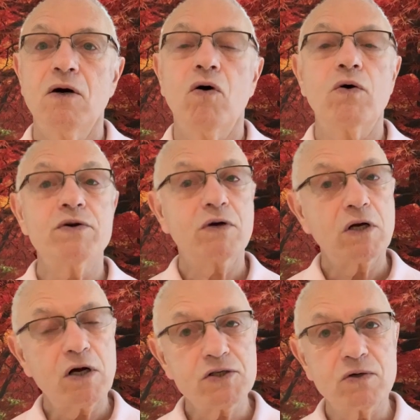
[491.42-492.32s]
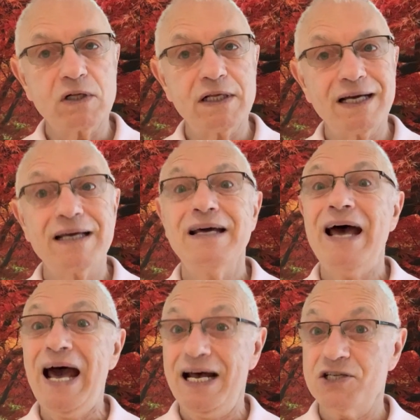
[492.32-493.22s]
Or you can also click
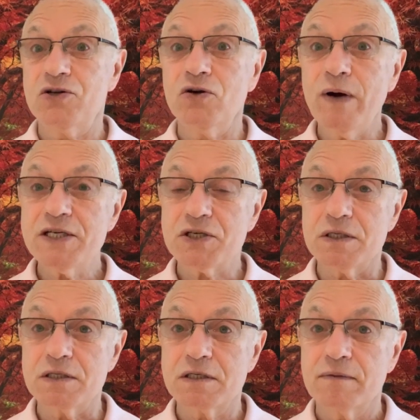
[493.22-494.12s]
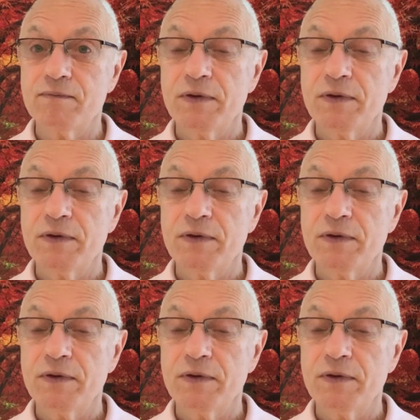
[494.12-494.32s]
Ask Your Questions.